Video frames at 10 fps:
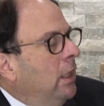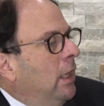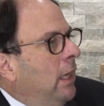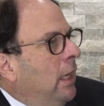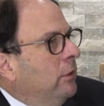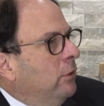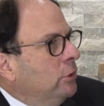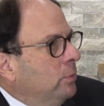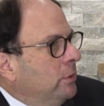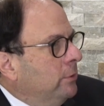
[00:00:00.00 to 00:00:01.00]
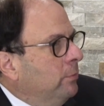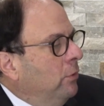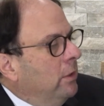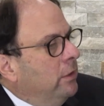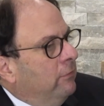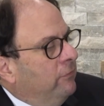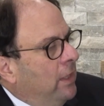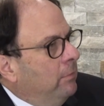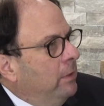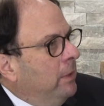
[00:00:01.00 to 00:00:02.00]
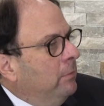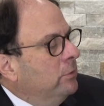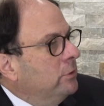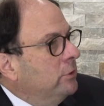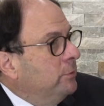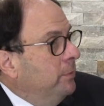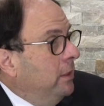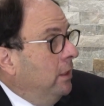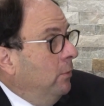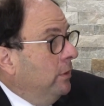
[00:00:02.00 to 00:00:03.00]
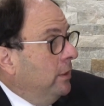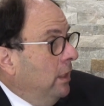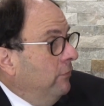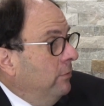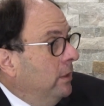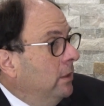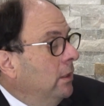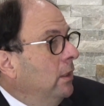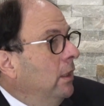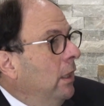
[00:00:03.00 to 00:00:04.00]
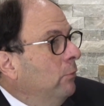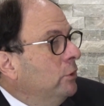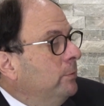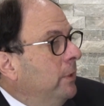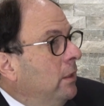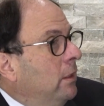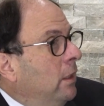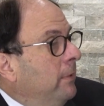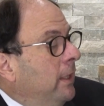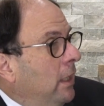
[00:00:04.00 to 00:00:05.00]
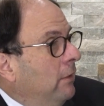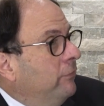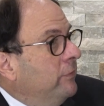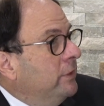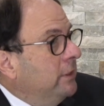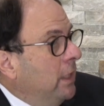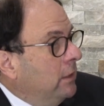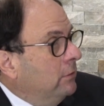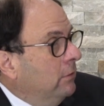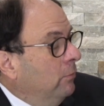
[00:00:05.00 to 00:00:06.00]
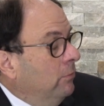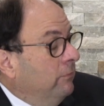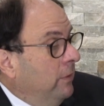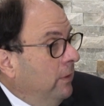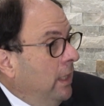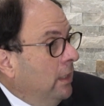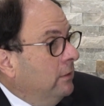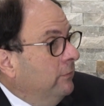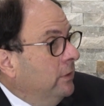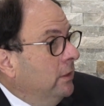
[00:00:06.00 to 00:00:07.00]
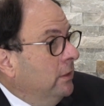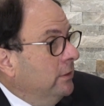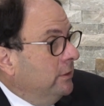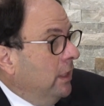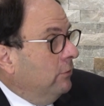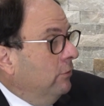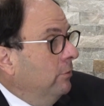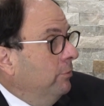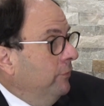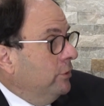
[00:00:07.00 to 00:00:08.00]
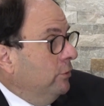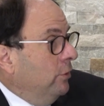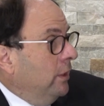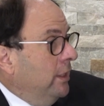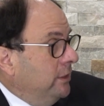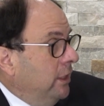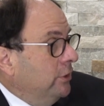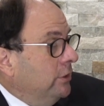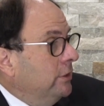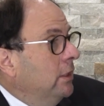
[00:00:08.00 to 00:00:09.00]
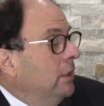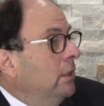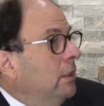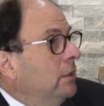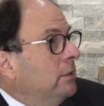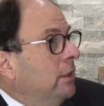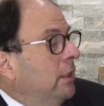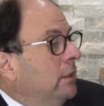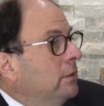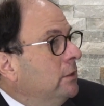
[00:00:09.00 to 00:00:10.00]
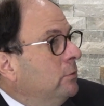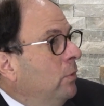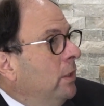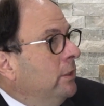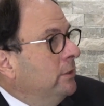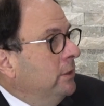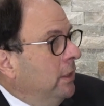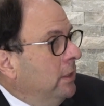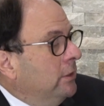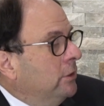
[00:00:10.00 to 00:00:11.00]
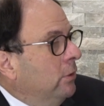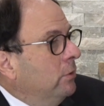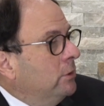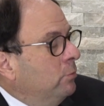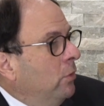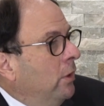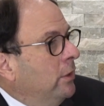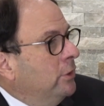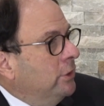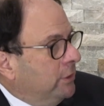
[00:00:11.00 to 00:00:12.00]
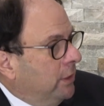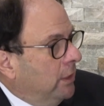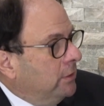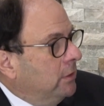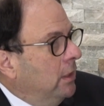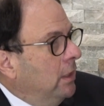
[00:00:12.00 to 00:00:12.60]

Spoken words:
and those we support and their family members are speaking with government, and we're speaking on behalf of the sector, and we're very active in the sector and the provincial organizations, to say this is what is needed, so it's more than just us.